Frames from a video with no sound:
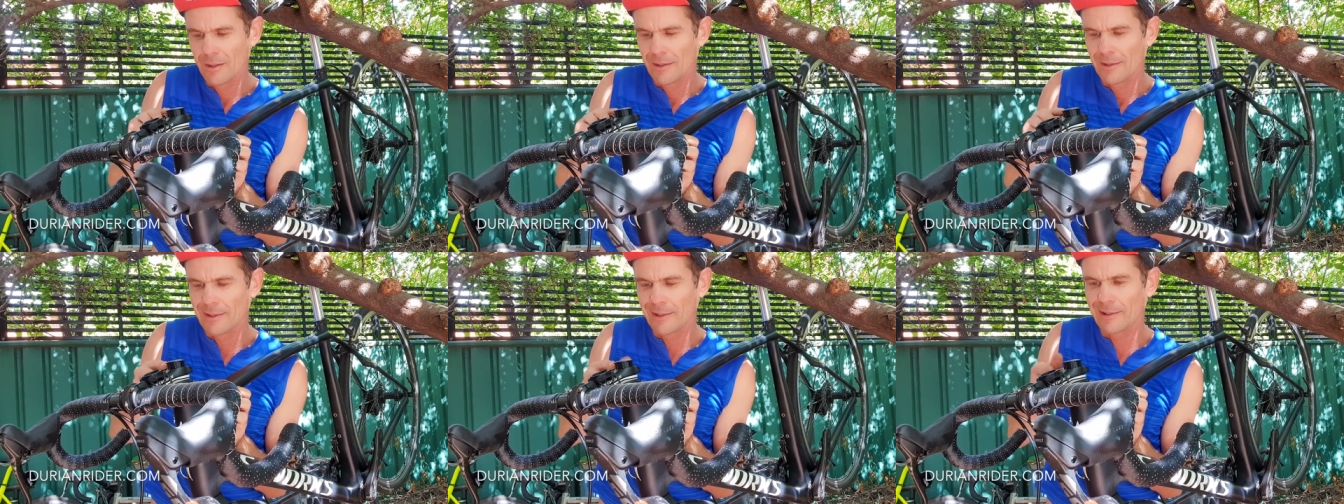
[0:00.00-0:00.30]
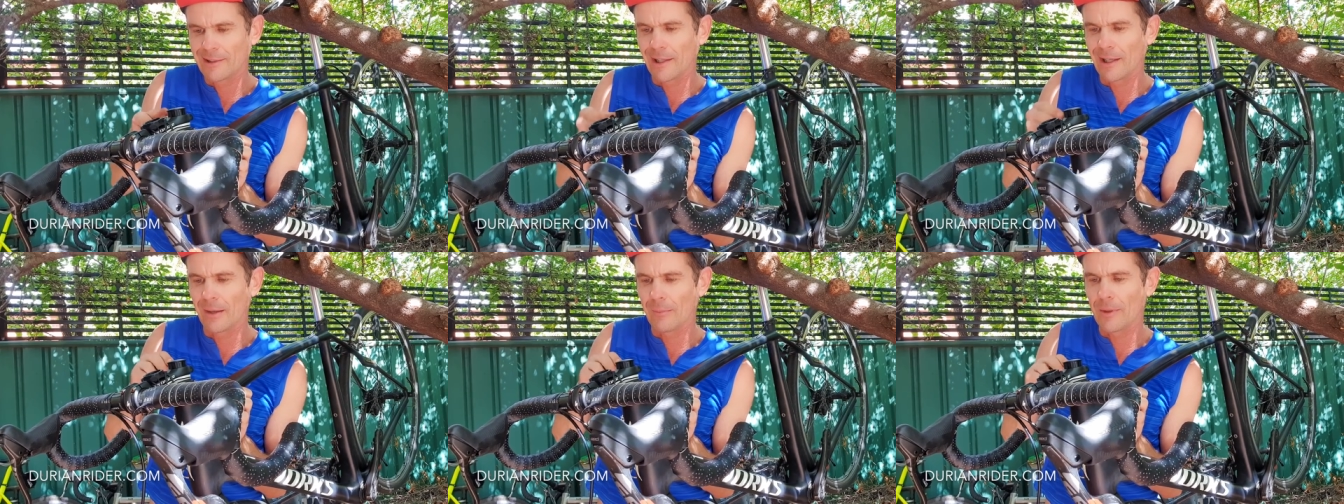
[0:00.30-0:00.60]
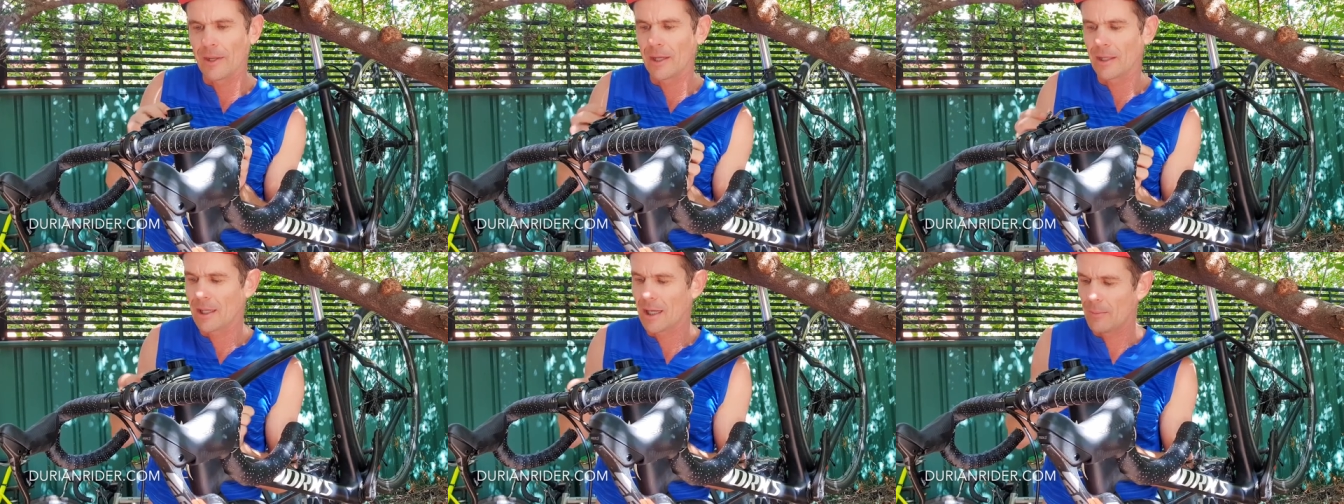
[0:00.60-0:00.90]
setup
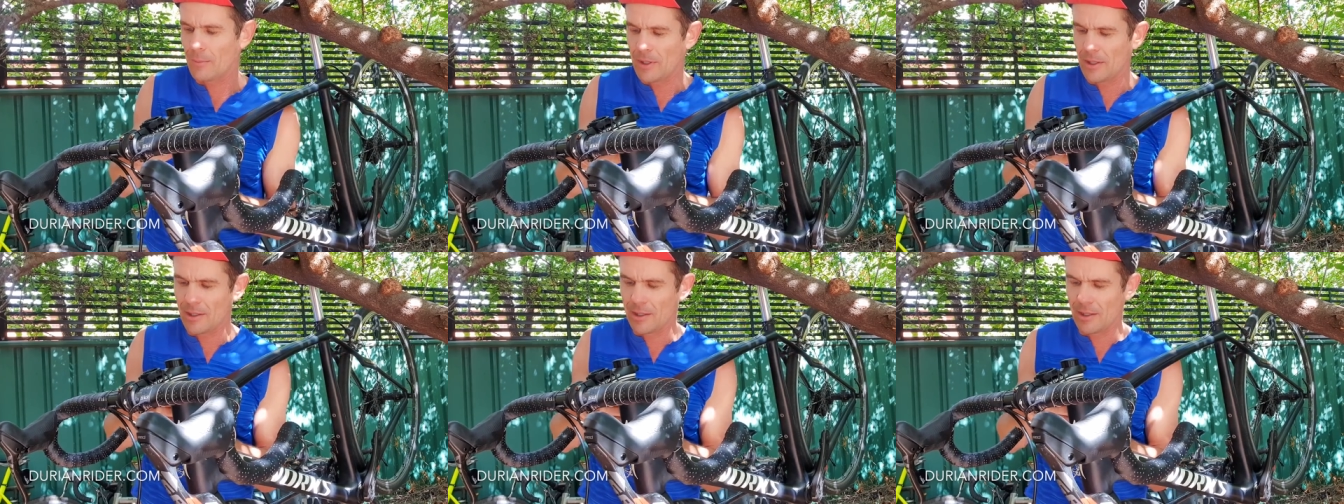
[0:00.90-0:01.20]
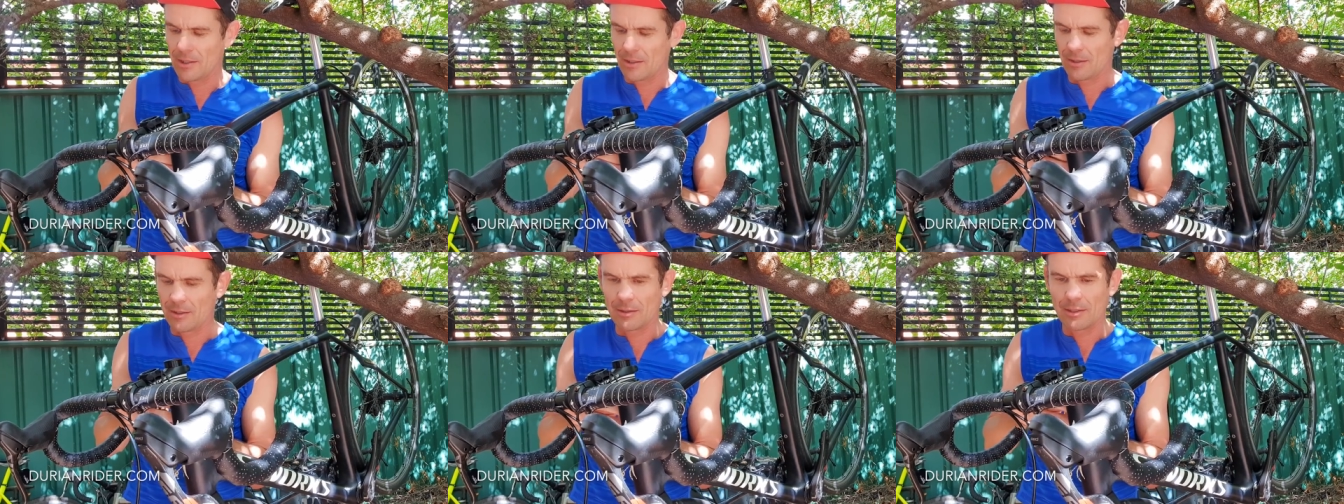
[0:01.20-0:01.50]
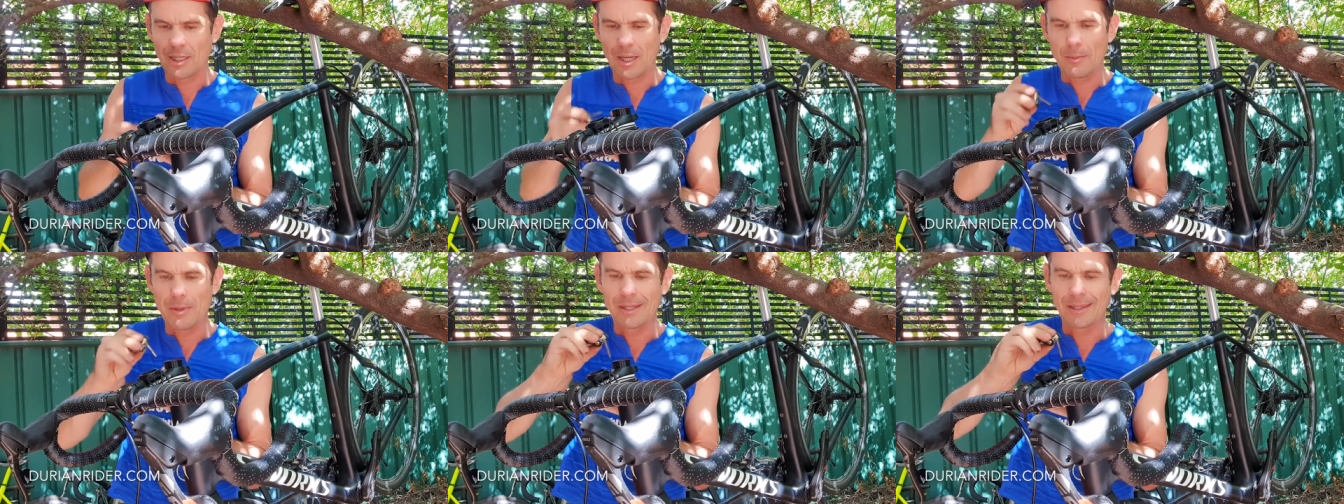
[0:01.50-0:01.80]
there. gave me a uh,
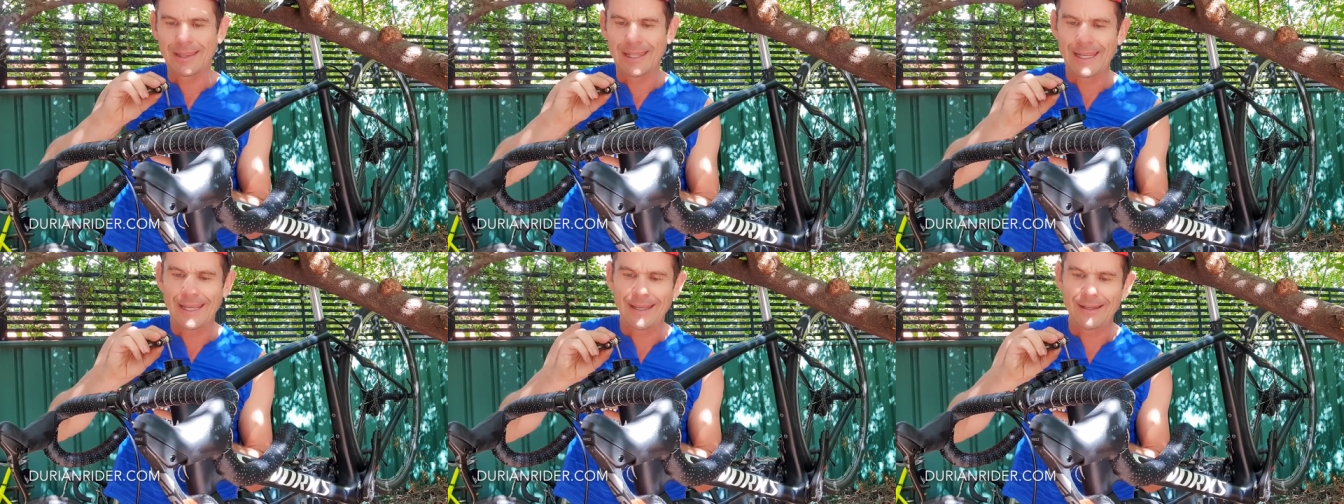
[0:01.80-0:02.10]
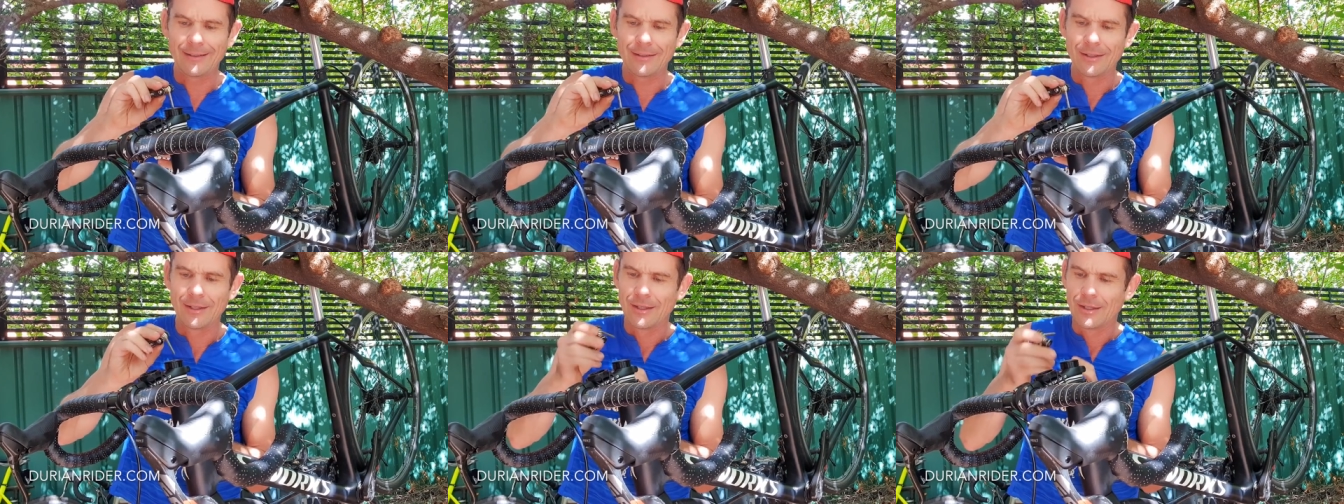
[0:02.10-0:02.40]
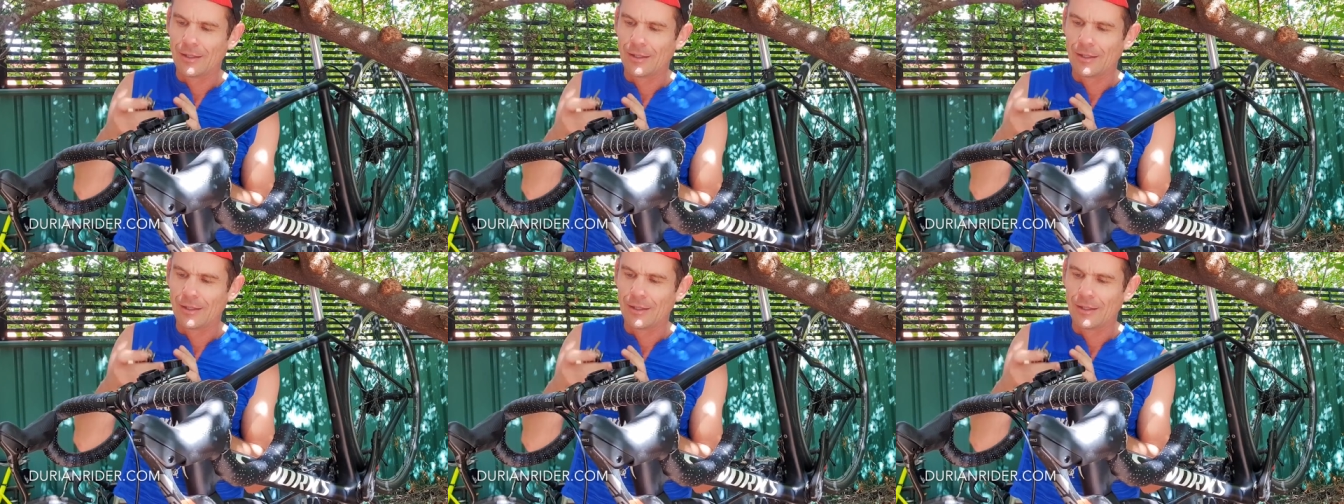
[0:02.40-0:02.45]
gave me a lead.